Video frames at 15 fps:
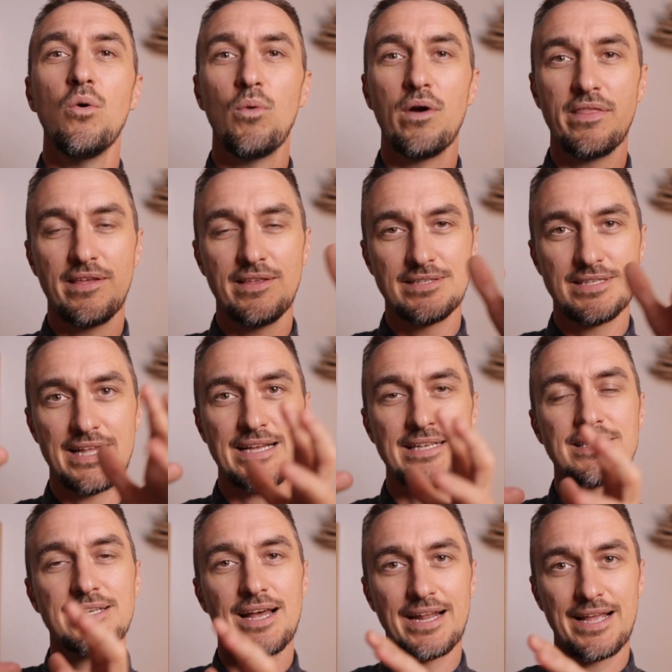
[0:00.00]
where these
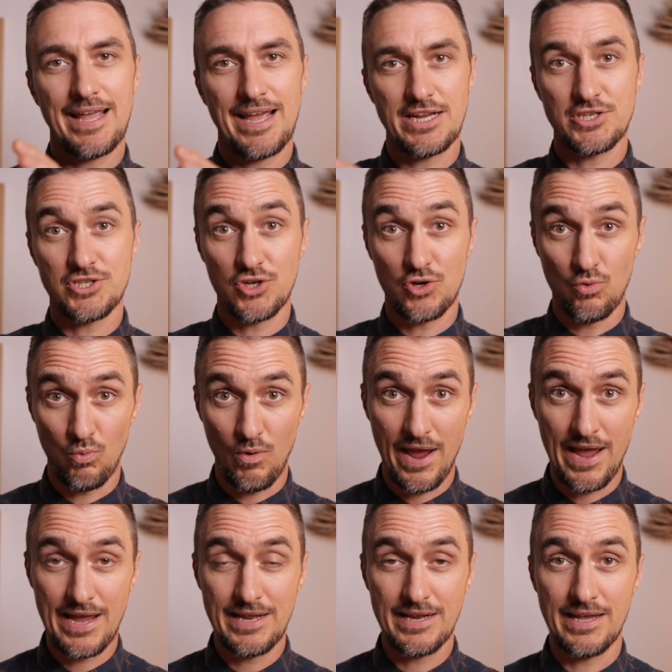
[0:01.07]
things kind of get
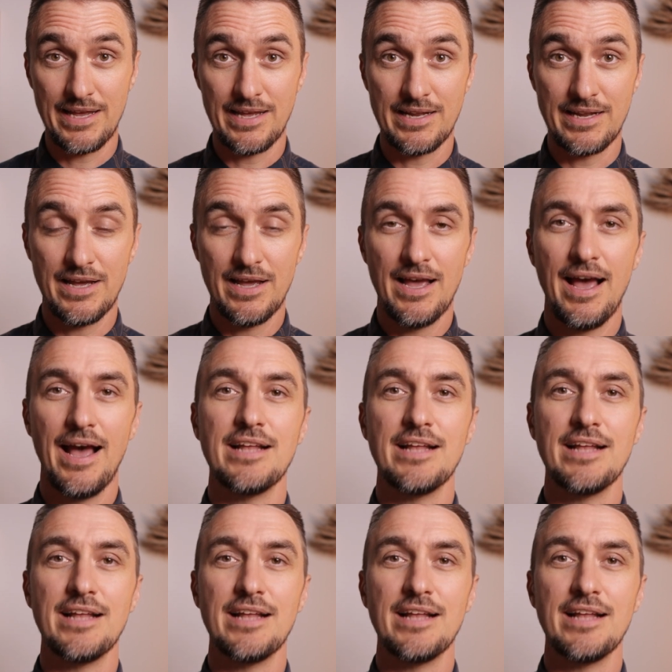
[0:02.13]
degraded.